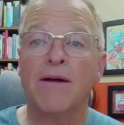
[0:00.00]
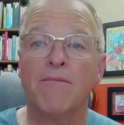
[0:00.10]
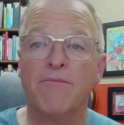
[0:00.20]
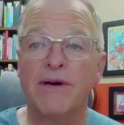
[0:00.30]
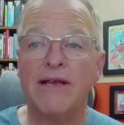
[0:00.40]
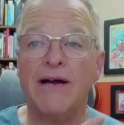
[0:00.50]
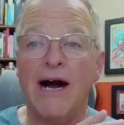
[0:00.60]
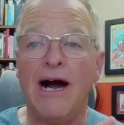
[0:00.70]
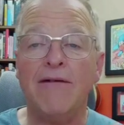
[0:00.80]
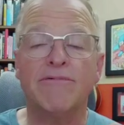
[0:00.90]
but
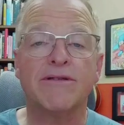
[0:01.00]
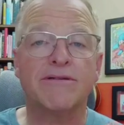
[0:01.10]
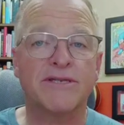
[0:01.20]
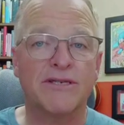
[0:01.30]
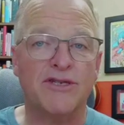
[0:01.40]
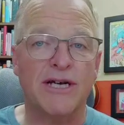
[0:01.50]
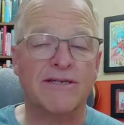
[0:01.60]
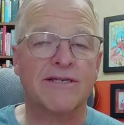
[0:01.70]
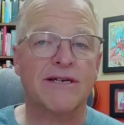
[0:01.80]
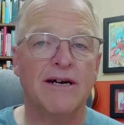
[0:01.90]
I would
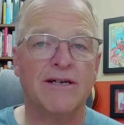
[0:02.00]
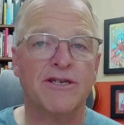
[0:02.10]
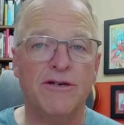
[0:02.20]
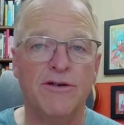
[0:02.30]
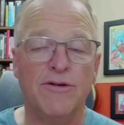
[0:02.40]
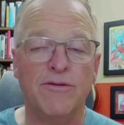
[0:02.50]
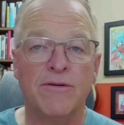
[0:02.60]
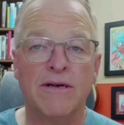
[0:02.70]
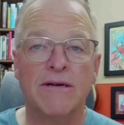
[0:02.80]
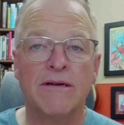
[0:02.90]
suggest to you
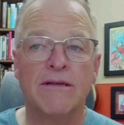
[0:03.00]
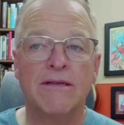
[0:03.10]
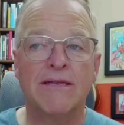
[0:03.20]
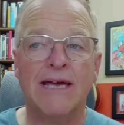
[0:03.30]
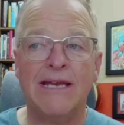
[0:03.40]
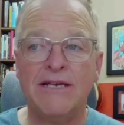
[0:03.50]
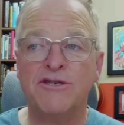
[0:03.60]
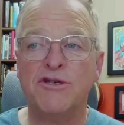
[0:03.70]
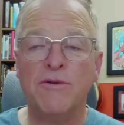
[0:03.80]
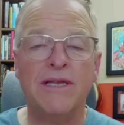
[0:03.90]
that
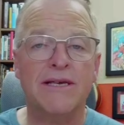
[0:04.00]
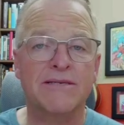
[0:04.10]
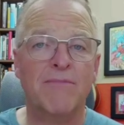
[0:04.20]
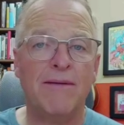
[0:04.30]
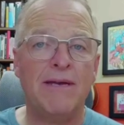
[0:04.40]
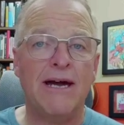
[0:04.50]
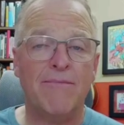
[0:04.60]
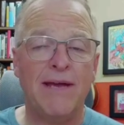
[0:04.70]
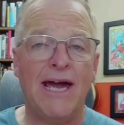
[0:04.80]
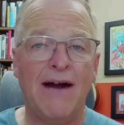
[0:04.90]
he's doing this maybe
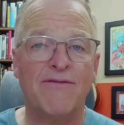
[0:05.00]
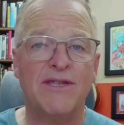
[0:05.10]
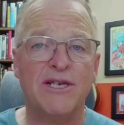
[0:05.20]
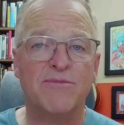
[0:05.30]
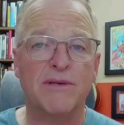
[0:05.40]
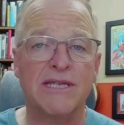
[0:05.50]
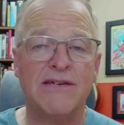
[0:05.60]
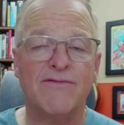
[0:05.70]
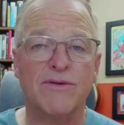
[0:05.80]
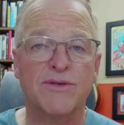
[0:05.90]
on behalf of these
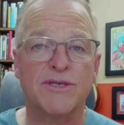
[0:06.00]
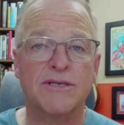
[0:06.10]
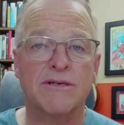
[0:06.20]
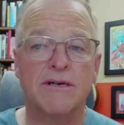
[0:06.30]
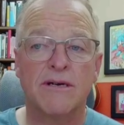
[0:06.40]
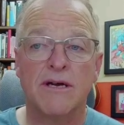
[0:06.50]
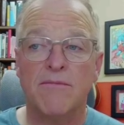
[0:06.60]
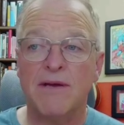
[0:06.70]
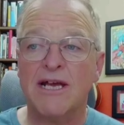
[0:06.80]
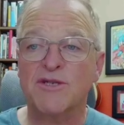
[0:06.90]
believers.
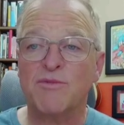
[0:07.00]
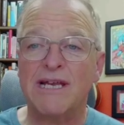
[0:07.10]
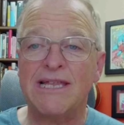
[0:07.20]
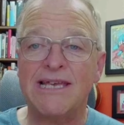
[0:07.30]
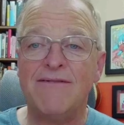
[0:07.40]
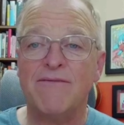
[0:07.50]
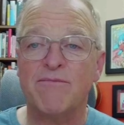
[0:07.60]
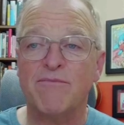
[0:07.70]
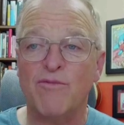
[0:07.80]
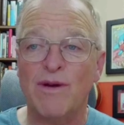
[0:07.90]
Because when he
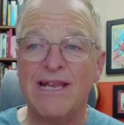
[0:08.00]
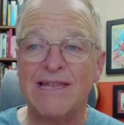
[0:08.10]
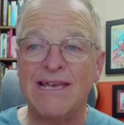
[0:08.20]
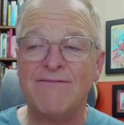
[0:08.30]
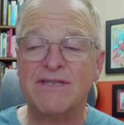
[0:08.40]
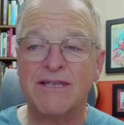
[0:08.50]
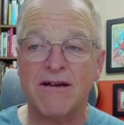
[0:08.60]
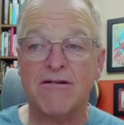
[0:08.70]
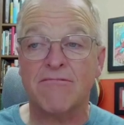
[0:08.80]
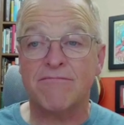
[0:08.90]
leaves their